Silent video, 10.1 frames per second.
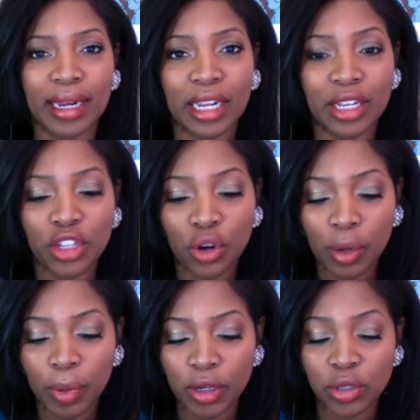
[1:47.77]
and
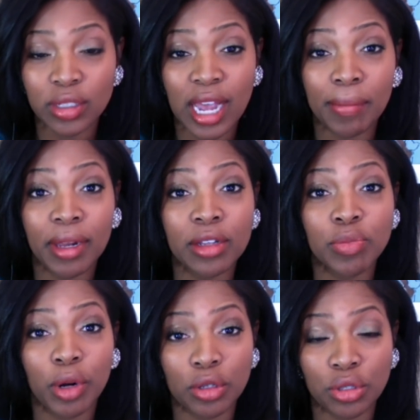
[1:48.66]
your personal timeline is
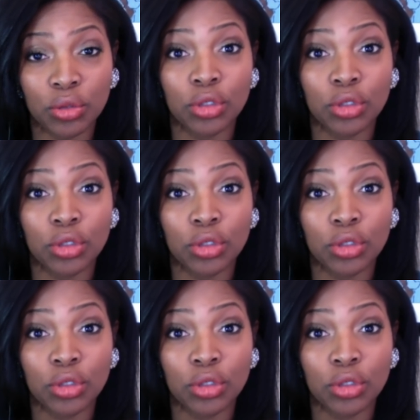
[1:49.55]
personal.